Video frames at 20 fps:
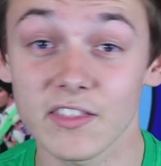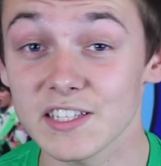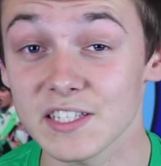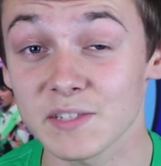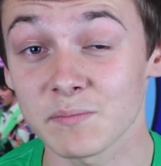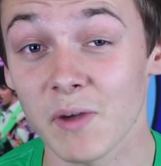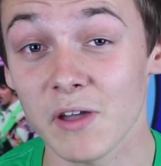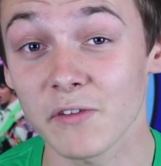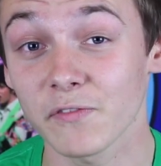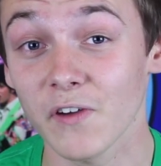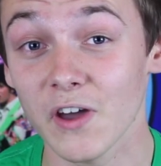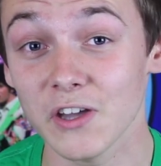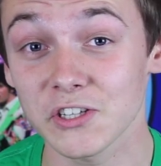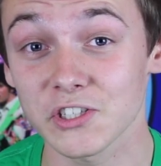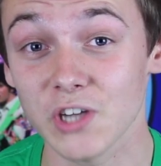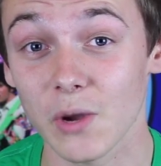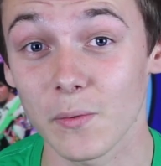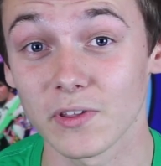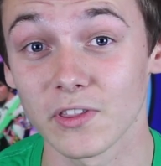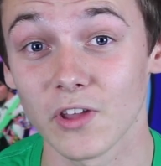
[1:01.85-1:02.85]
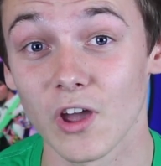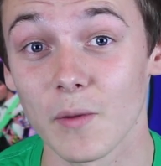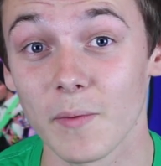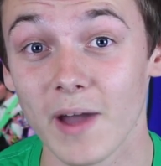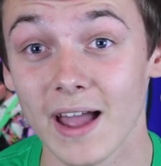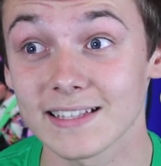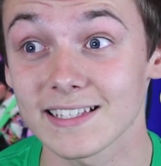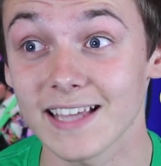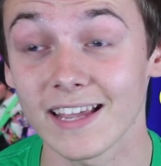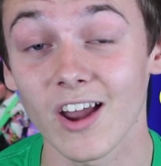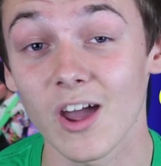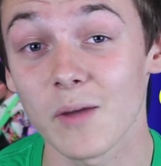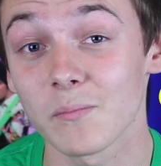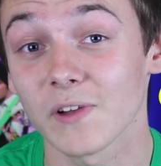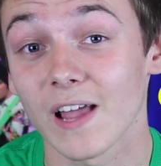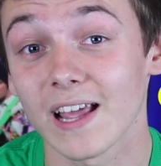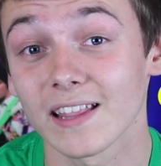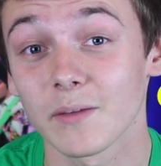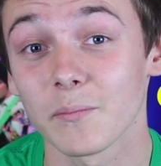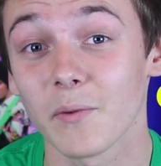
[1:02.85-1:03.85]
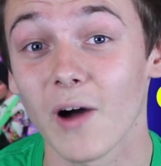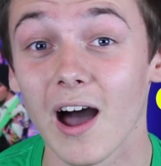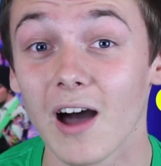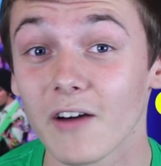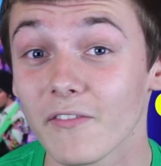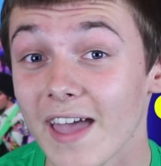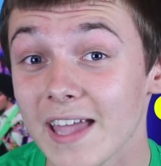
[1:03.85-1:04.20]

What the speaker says: This is my first show with Nomads and I'm playing the part of